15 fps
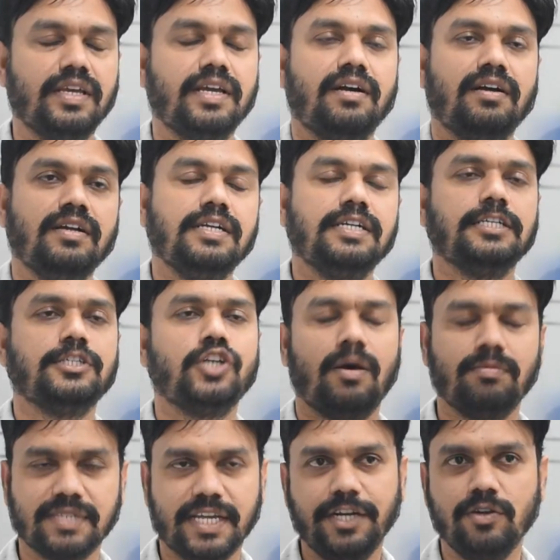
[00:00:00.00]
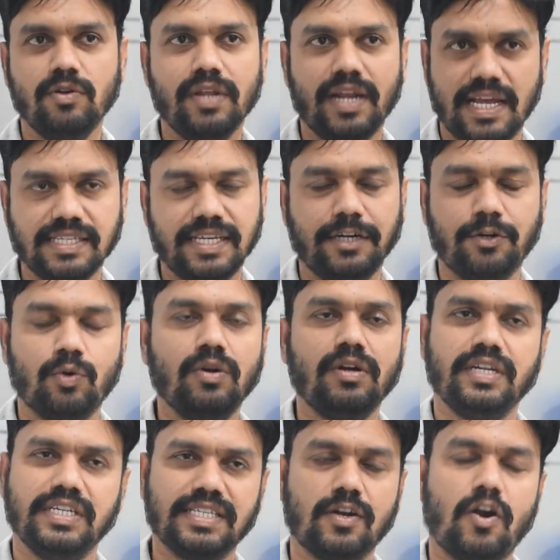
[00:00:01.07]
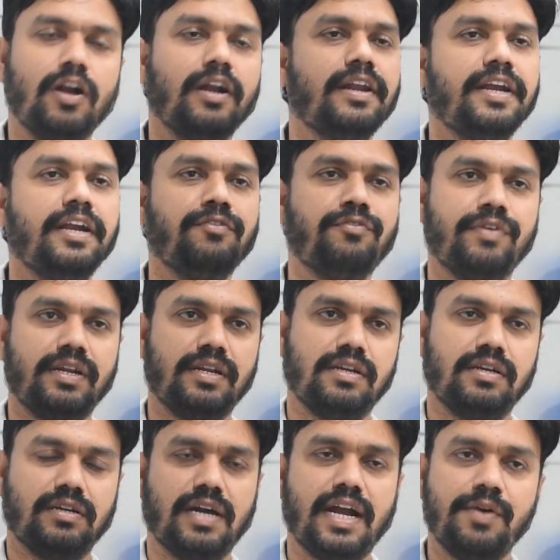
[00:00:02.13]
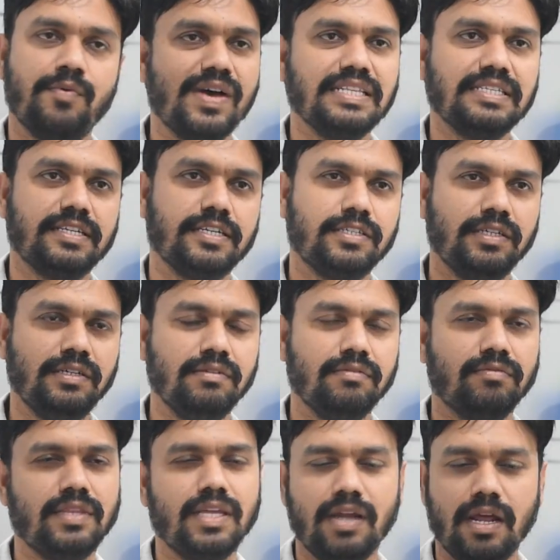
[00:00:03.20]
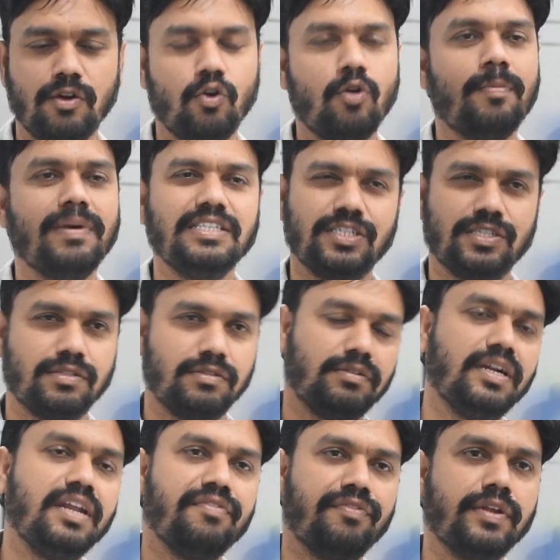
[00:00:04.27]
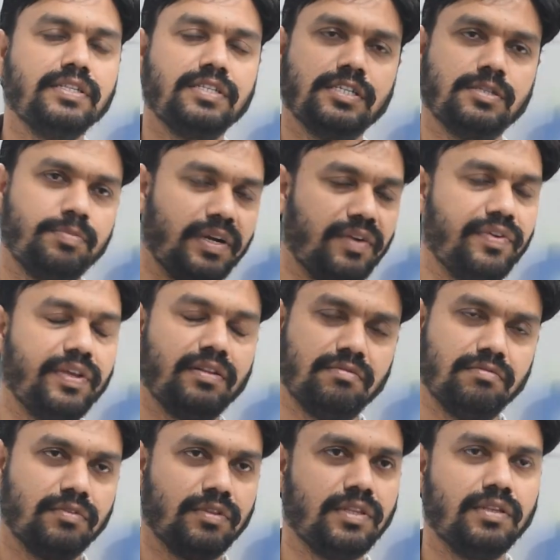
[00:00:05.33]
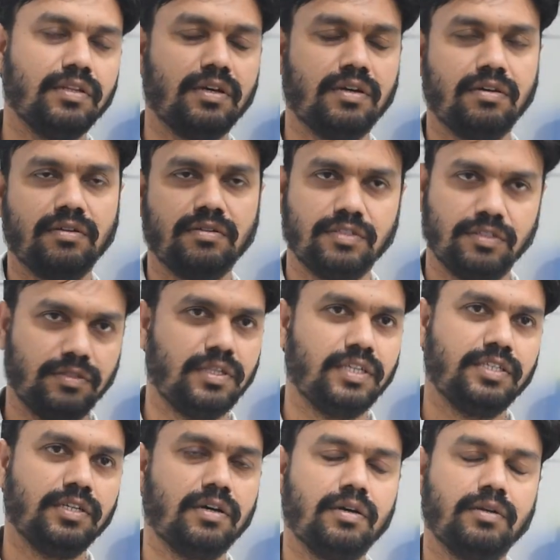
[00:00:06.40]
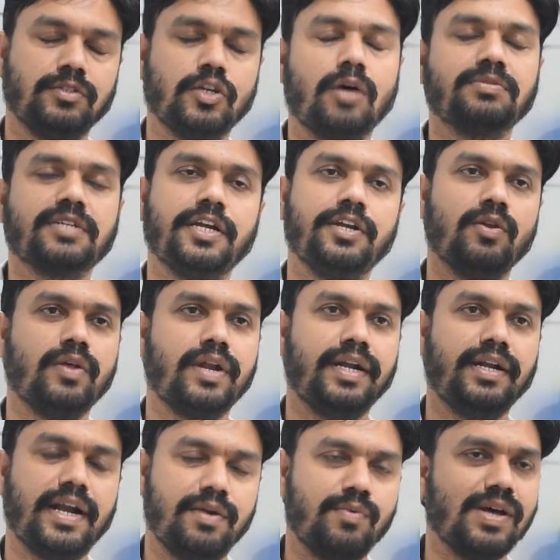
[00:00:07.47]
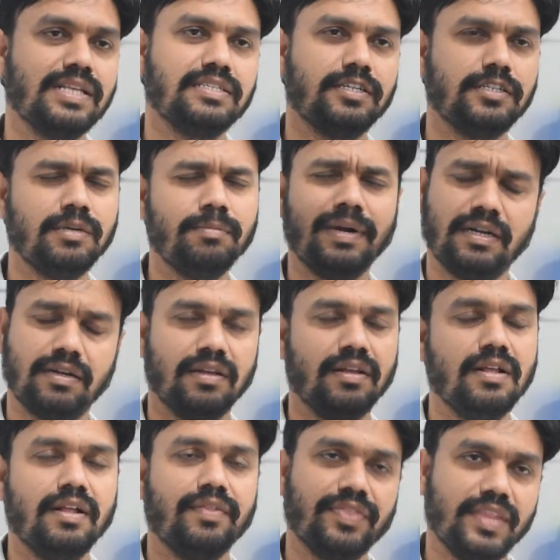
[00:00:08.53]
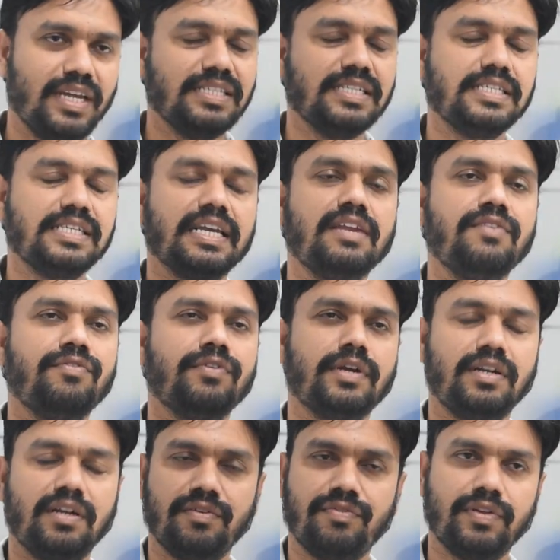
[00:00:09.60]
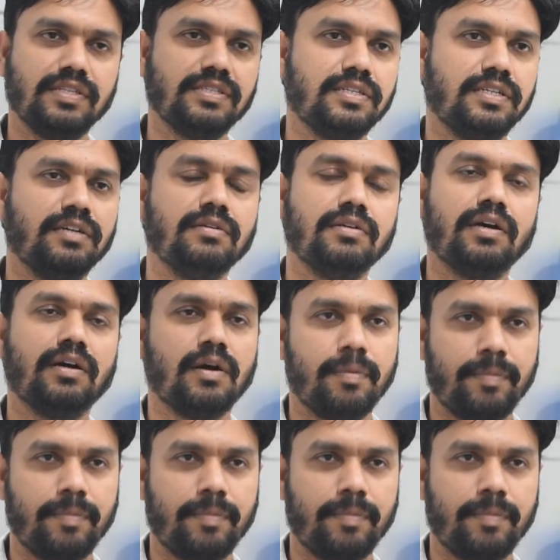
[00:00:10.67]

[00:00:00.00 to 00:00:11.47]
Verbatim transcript: Yeah, job scheduler, as I told, is an alternate for advanced agent. There are no much differences between the job scheduler and advanced agent, but there is a significant difference in